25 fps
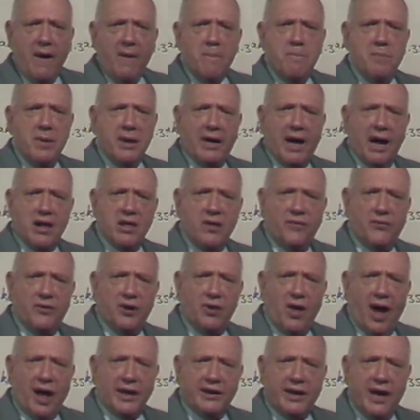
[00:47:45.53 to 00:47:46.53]
Because if
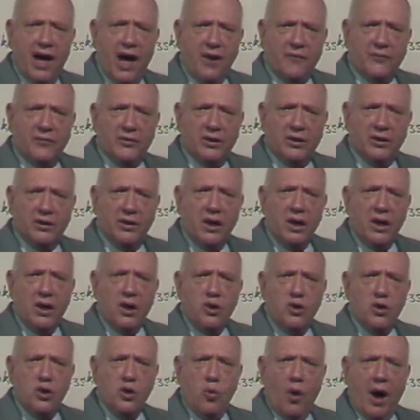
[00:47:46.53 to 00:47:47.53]
you're not careful,
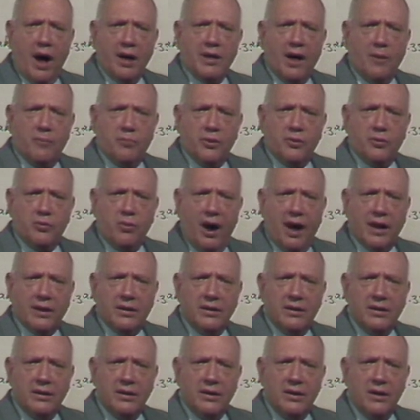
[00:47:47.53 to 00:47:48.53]
you'll wind up with what?
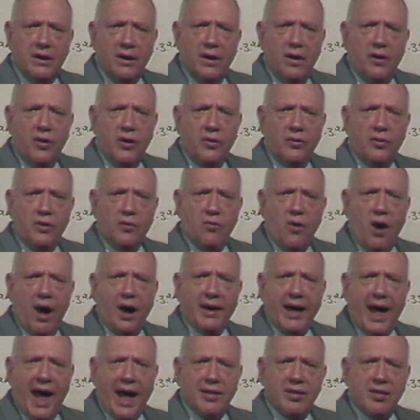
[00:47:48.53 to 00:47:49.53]
The
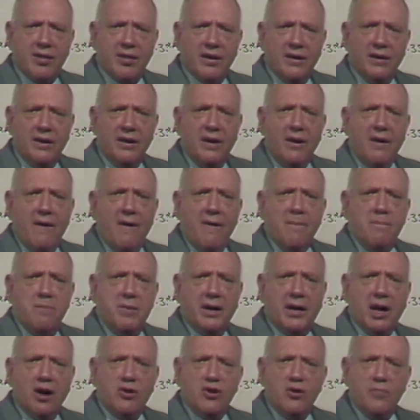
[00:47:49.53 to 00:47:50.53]
wrong answer
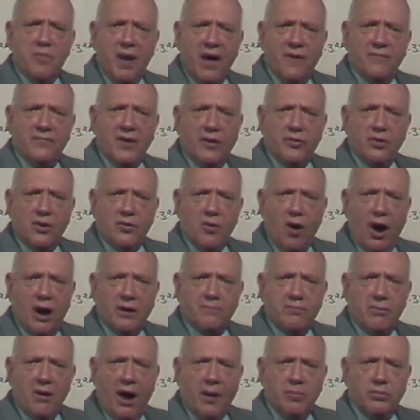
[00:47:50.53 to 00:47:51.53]
because you may have done the
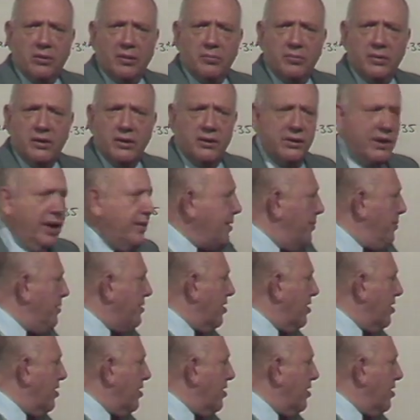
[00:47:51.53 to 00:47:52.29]
wrong problem. Let me